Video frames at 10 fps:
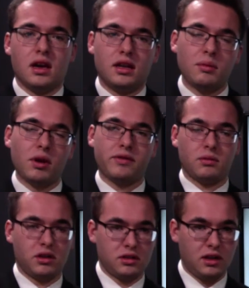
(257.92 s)
Net profit
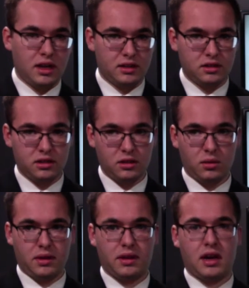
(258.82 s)
margin has to deal
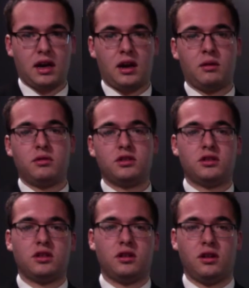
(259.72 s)
with
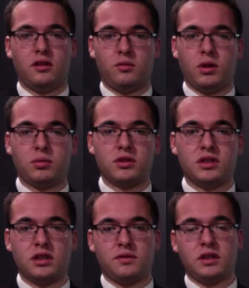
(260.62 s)
what
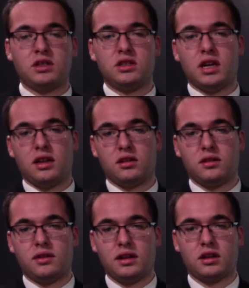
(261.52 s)
percent of each
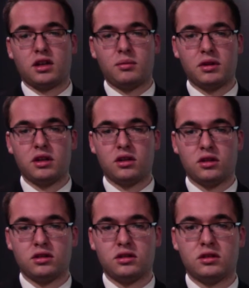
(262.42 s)
dollar that a company
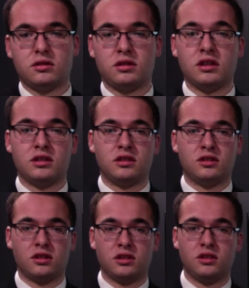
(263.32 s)
earns is
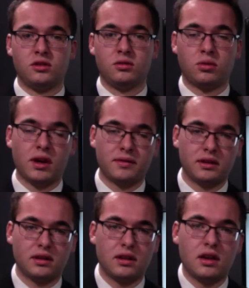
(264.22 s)
turned into
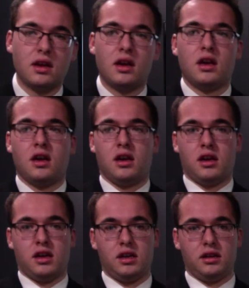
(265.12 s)
profit.
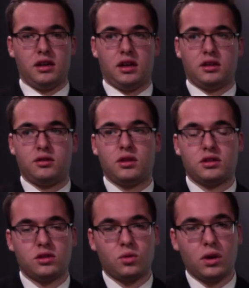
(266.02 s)
In
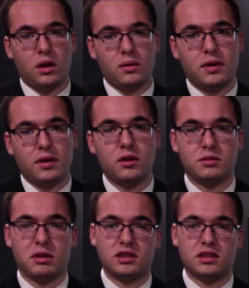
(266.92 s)
2012, it was
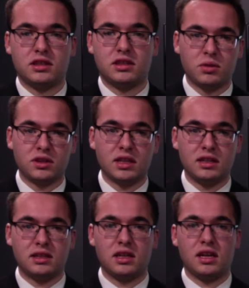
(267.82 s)
about
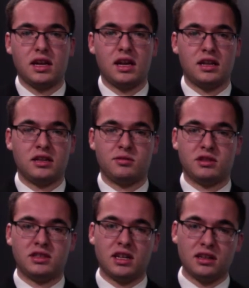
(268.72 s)
7%, and it has been
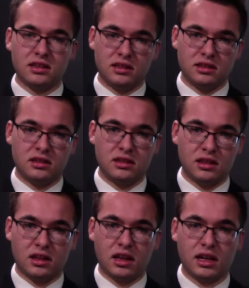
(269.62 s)
steadily
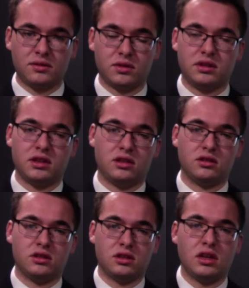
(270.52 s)
declining for
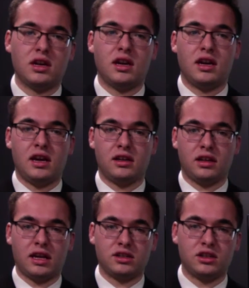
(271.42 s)
Dillard's, and
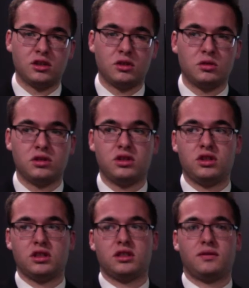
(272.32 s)
last year it was
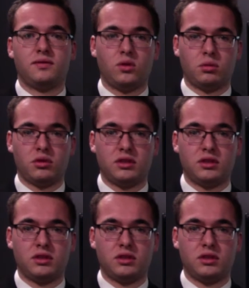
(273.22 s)
just 4%